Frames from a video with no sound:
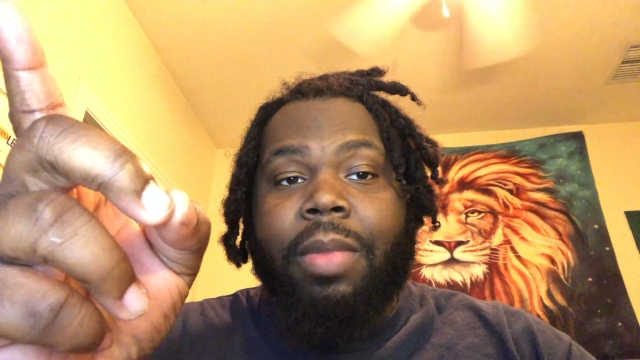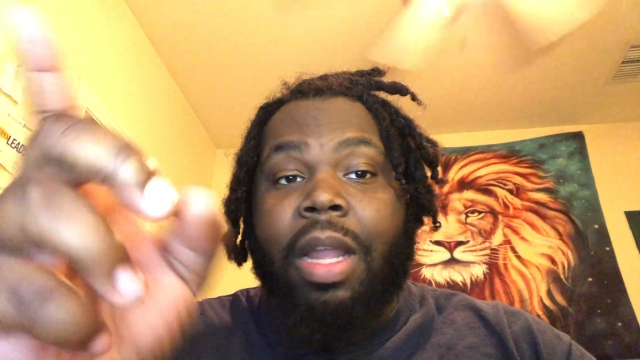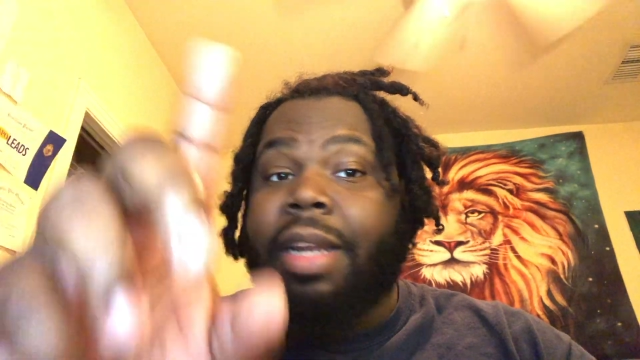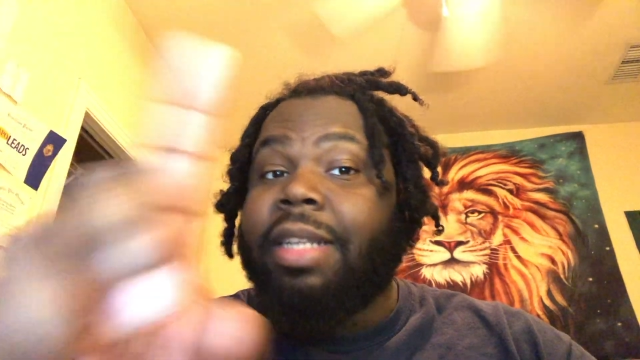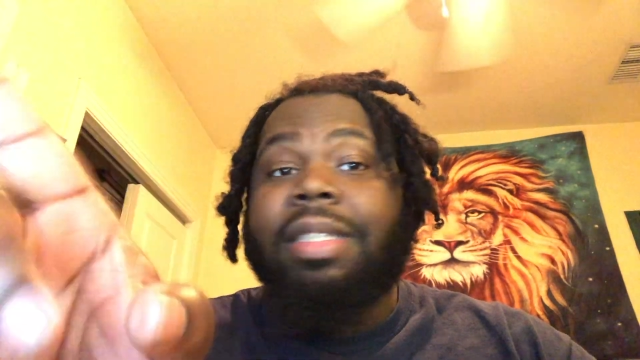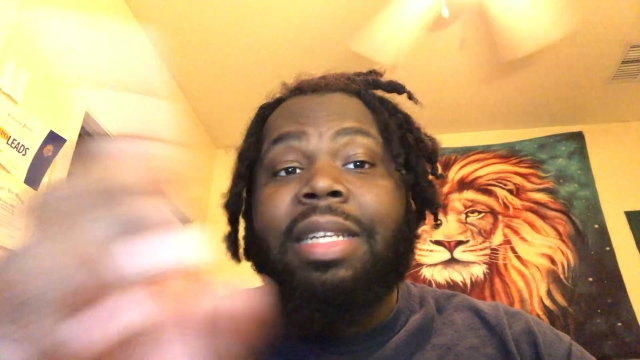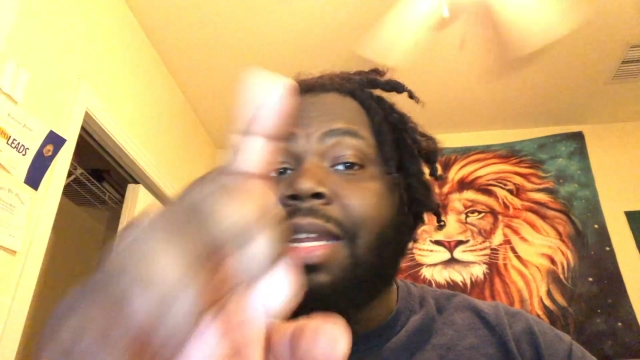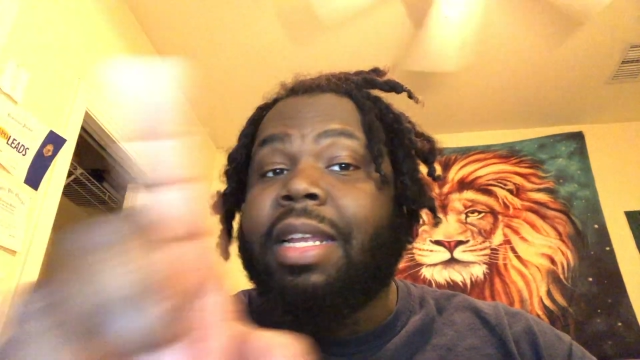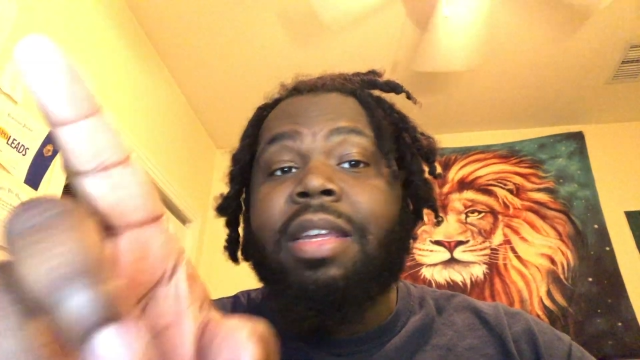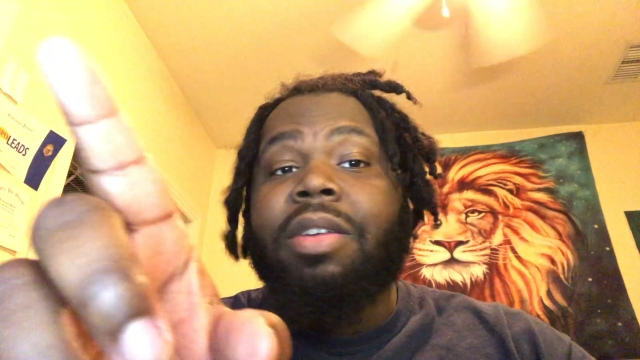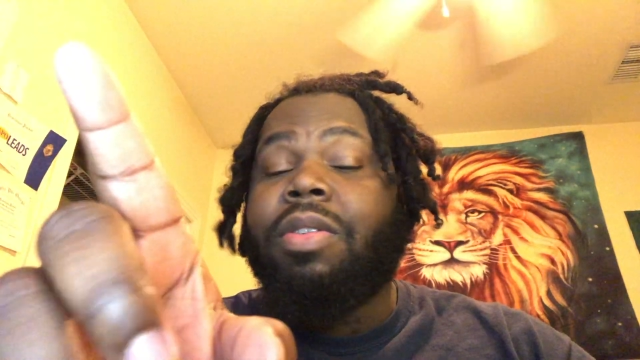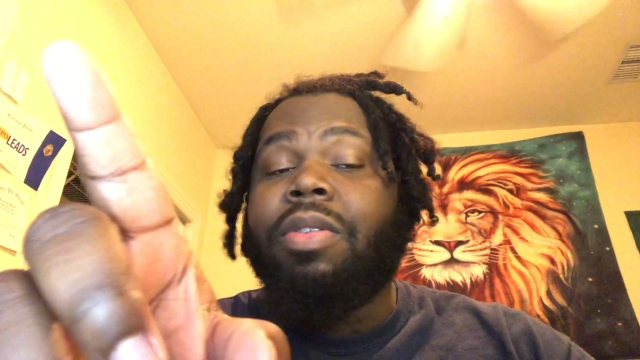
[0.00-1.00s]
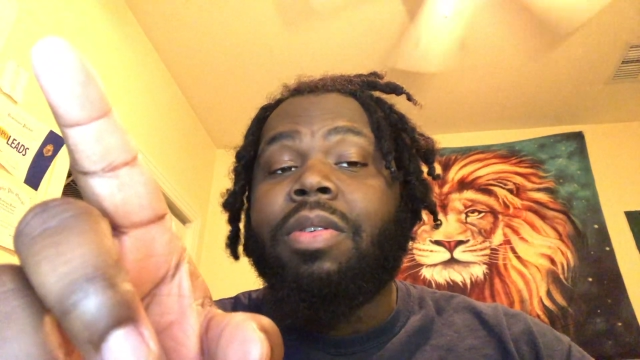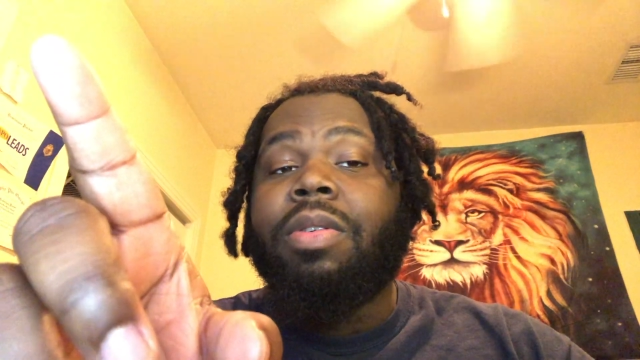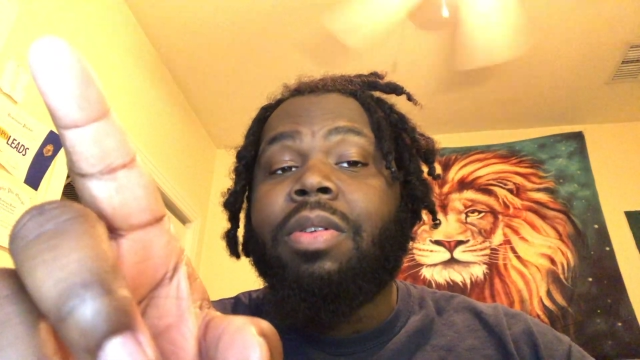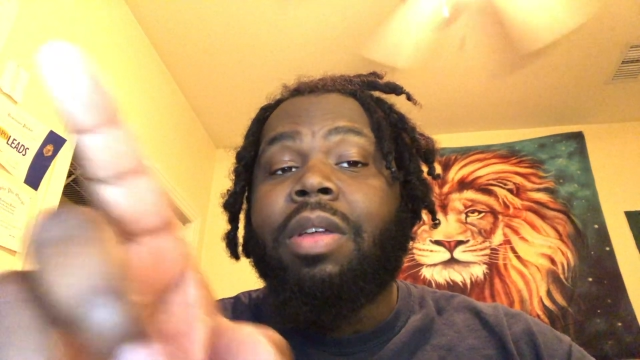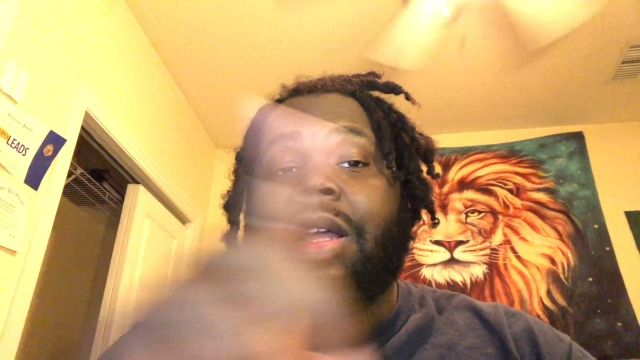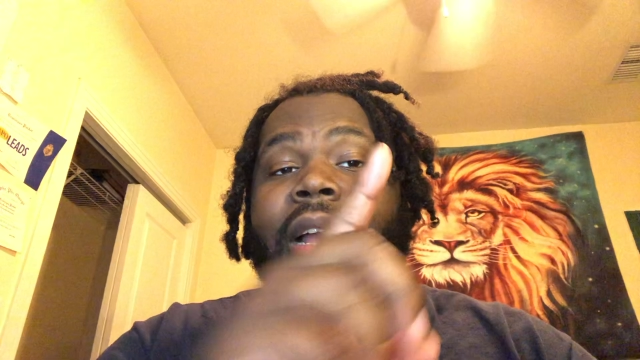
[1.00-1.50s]
I didn't say the end
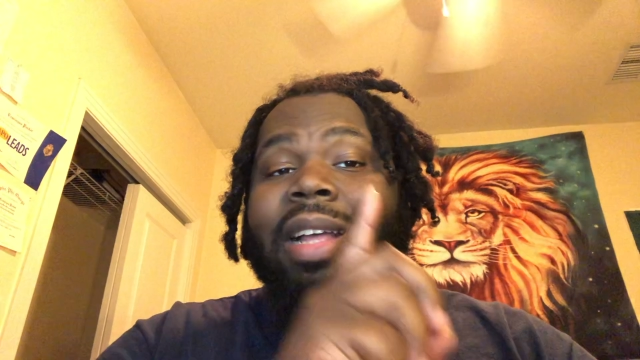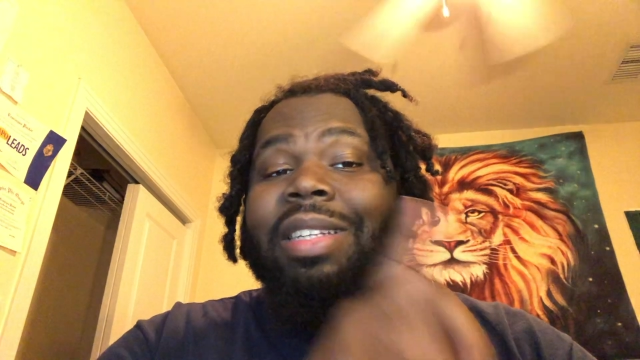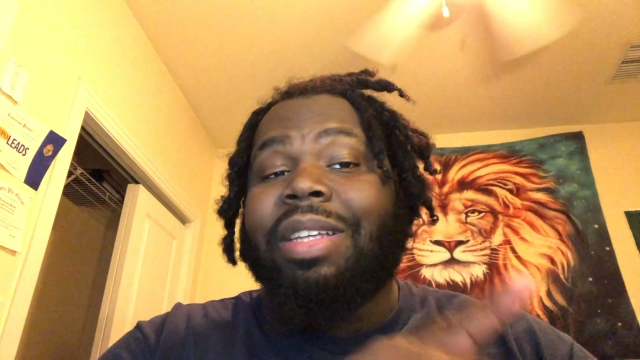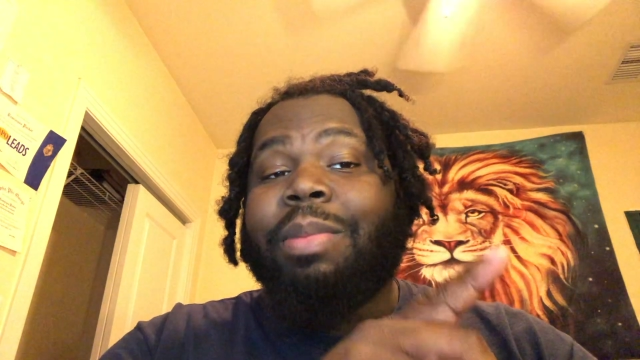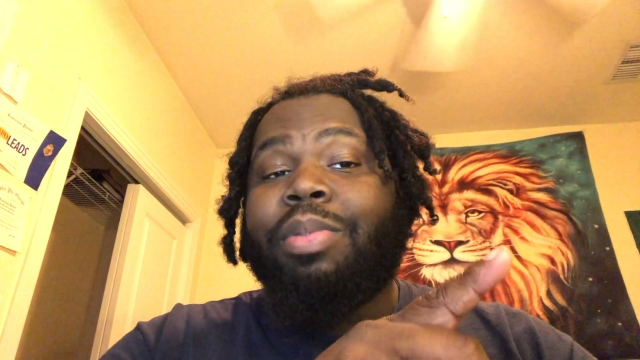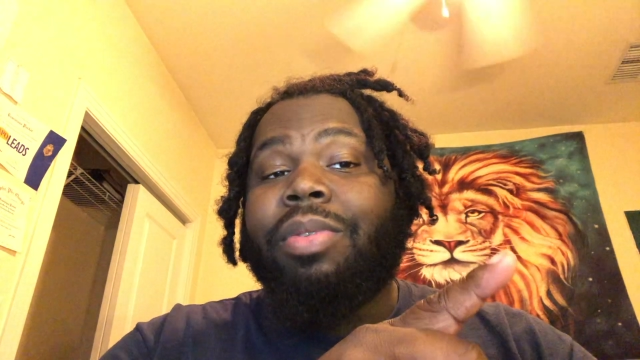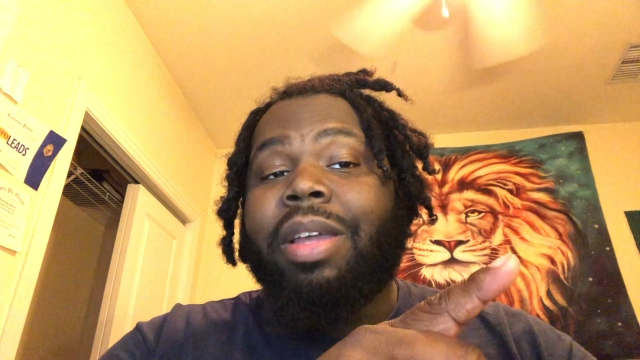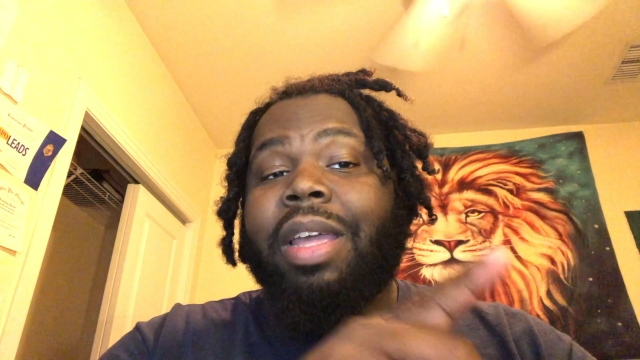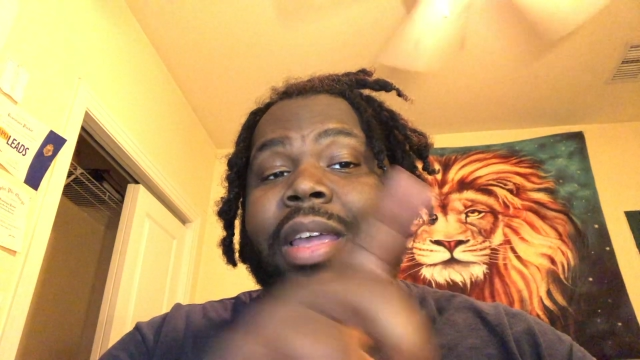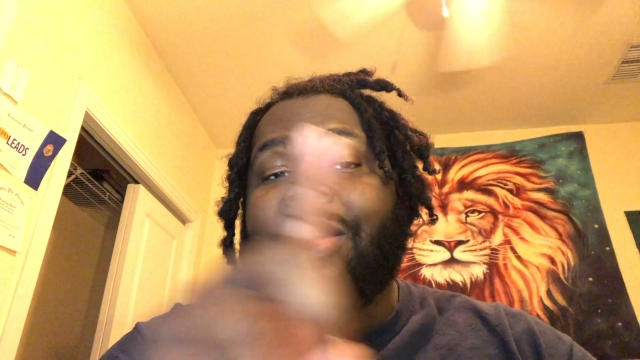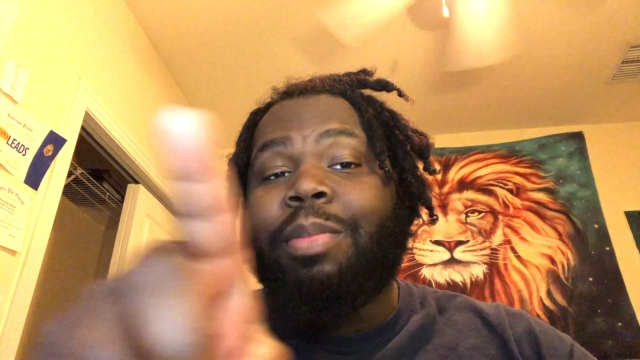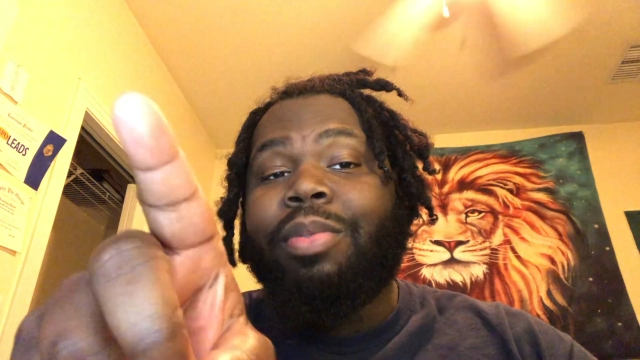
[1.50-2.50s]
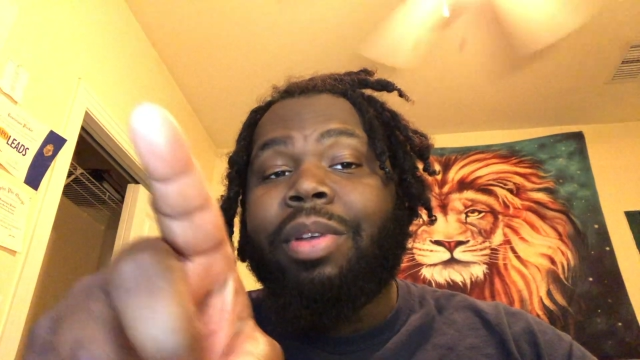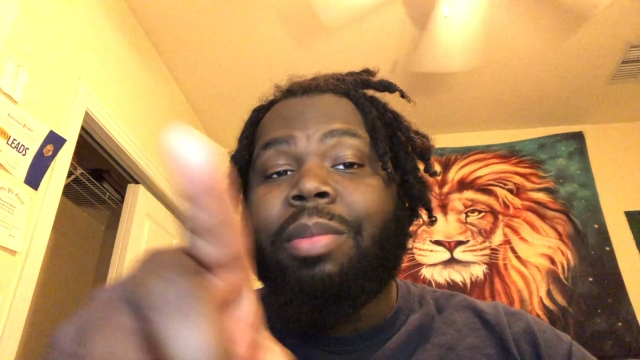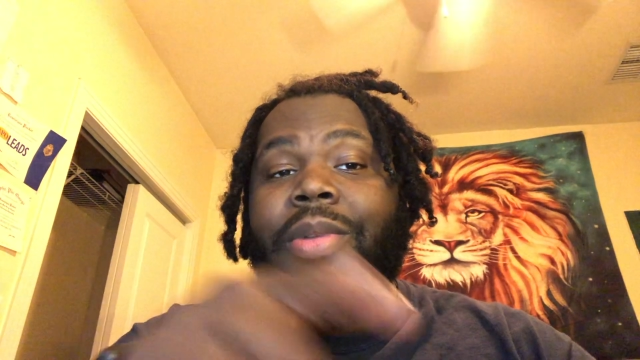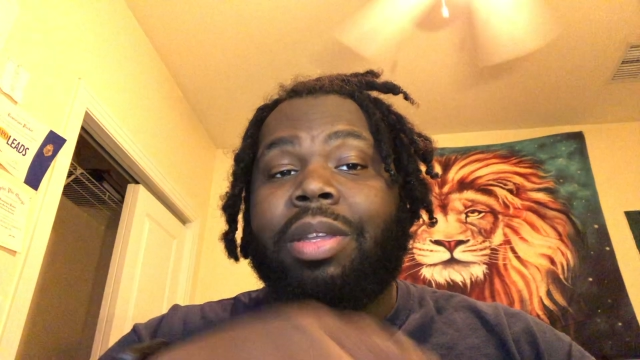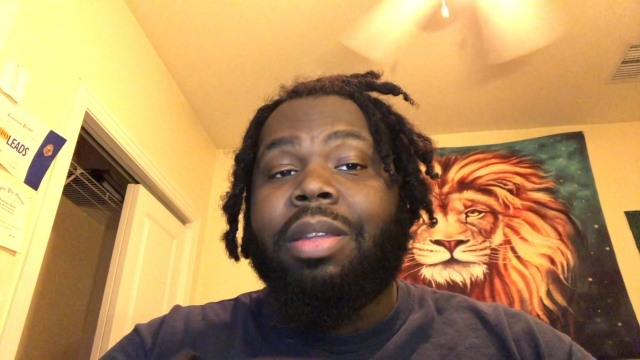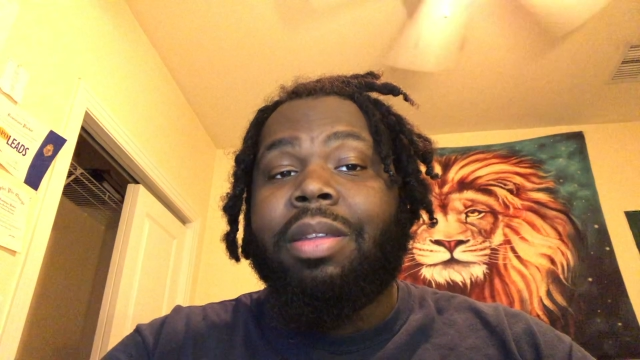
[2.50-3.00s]
goal. I said point A to point
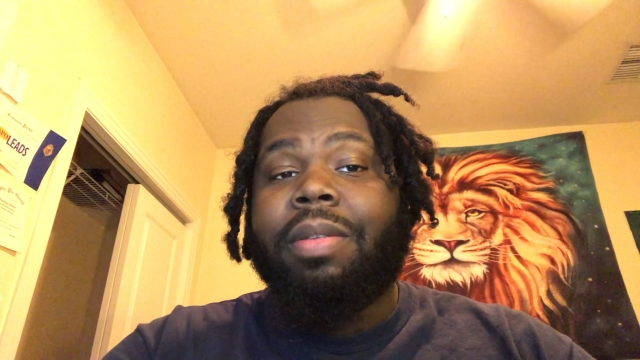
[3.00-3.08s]
B.